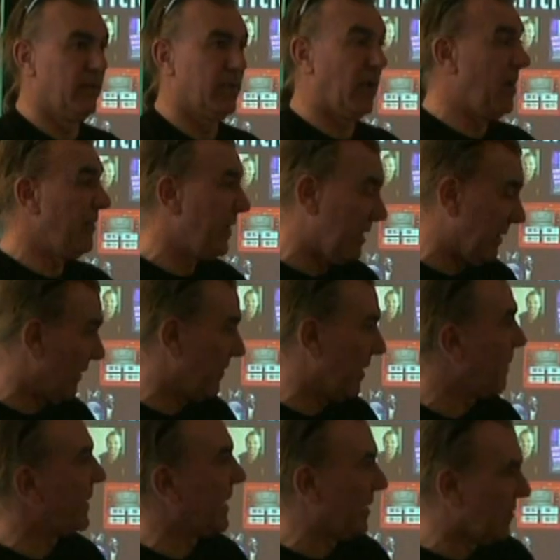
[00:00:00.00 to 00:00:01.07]
So
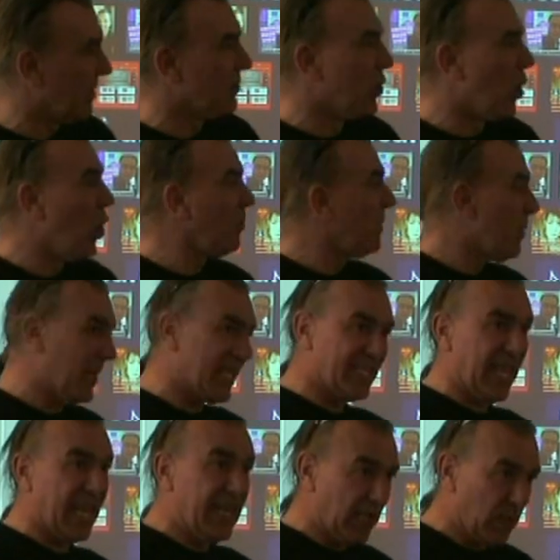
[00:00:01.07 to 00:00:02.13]
I mean, normally we
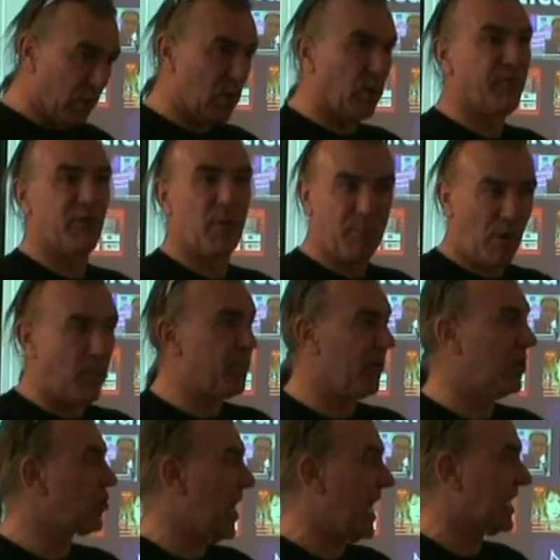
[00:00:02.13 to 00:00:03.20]
say look up for a
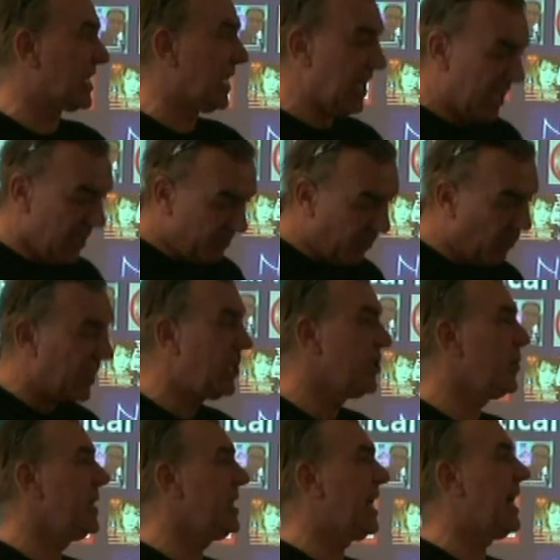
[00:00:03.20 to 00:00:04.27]
proper address, but when
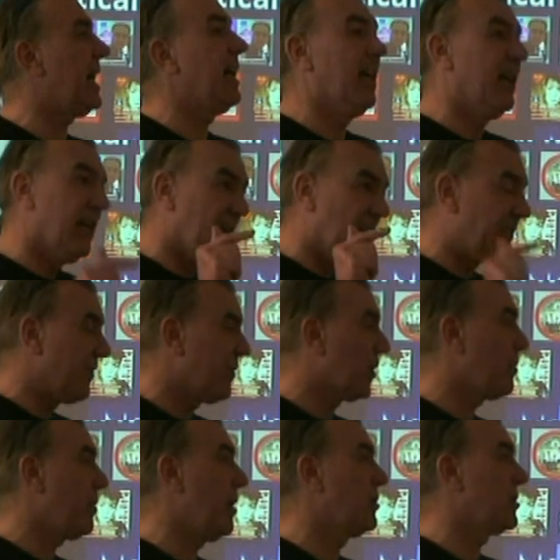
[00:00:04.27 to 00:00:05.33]
you're doing that, if they've
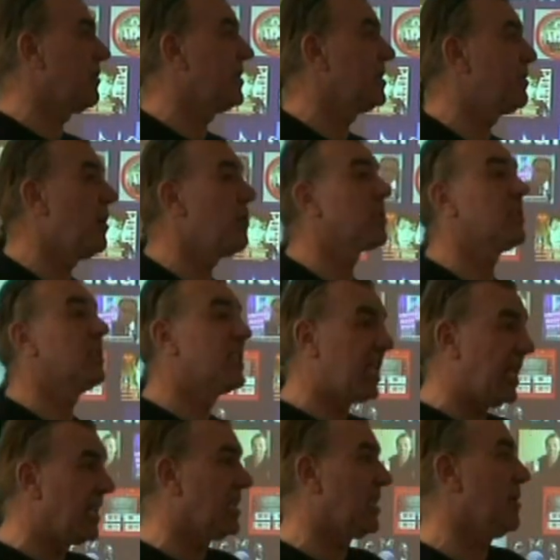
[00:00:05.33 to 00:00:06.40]
got a post office box,
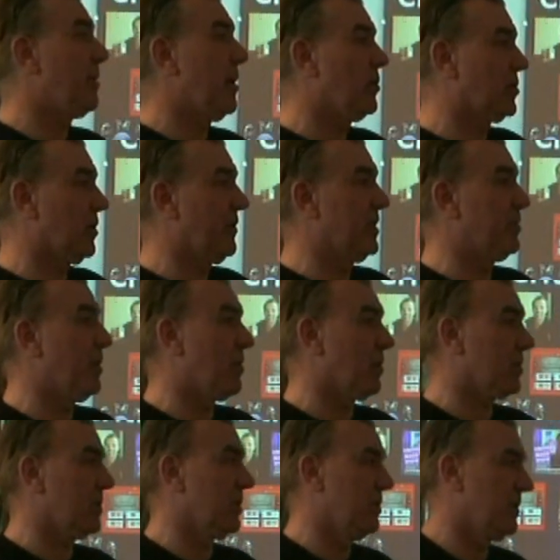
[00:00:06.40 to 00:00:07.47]
send it to the post office
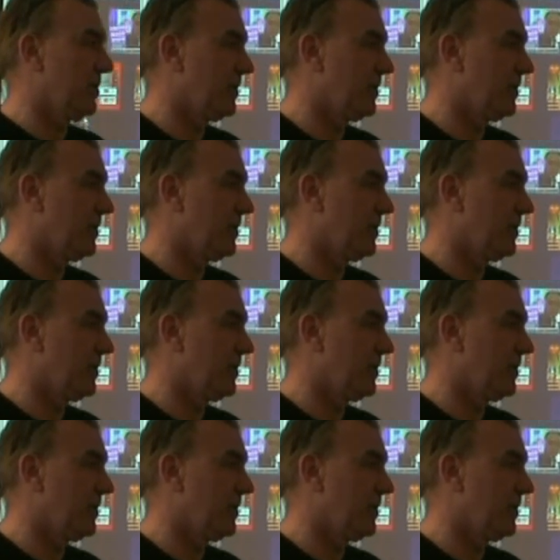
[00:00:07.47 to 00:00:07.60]
box.